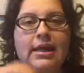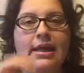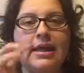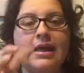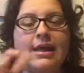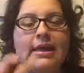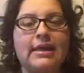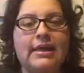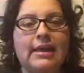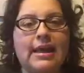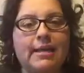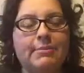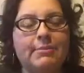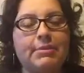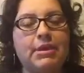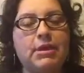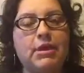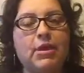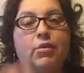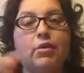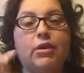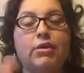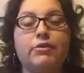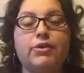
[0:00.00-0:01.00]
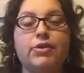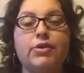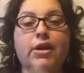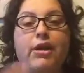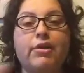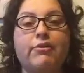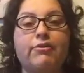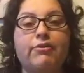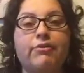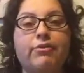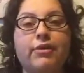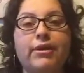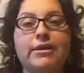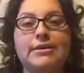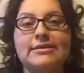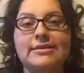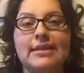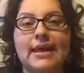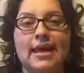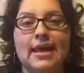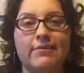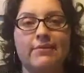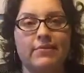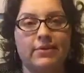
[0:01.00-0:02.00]
Let me know. Or if you have friends that
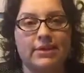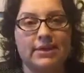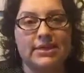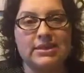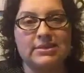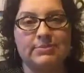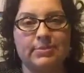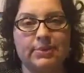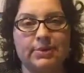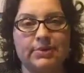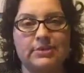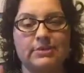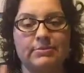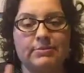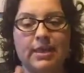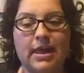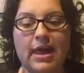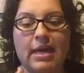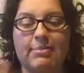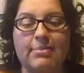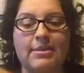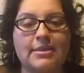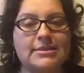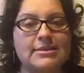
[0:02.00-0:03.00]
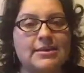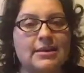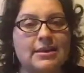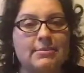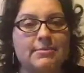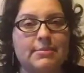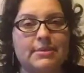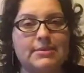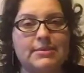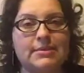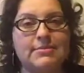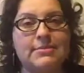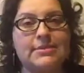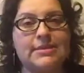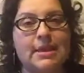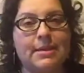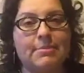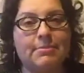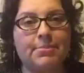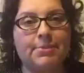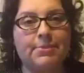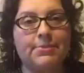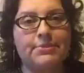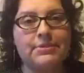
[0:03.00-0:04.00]
haven't experienced, I'd be happy to send them out some
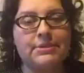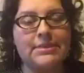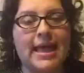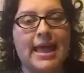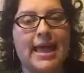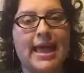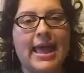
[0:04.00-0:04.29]
samples.